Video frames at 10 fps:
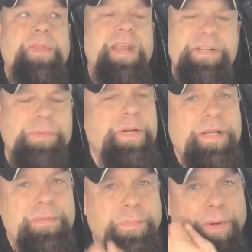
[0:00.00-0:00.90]
And it's
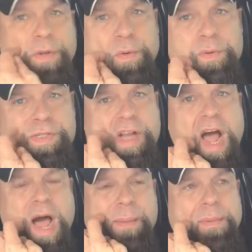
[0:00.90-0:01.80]
really a pretty cool
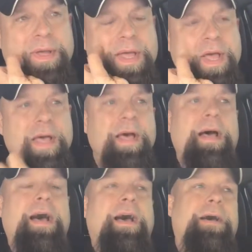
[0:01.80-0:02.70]
shop.
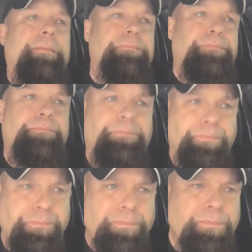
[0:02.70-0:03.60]
Um,
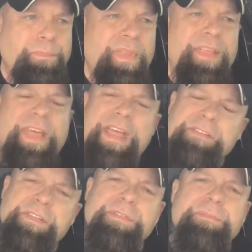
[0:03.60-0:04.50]
they
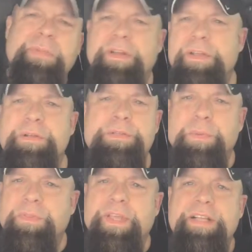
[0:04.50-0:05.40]
have some
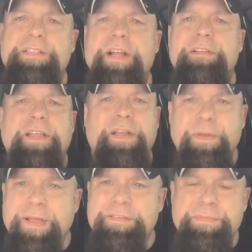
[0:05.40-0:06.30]
unusual things there. They
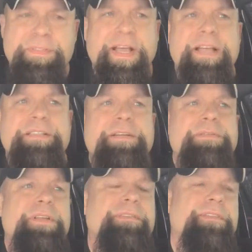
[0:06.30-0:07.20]
do have some sideshow
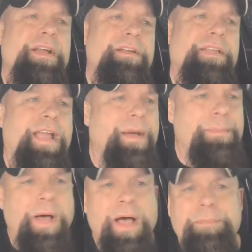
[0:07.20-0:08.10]
stuff there. They
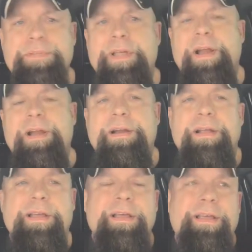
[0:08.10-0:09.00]
got pops there.
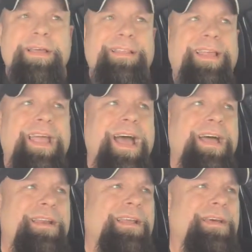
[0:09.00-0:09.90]
They got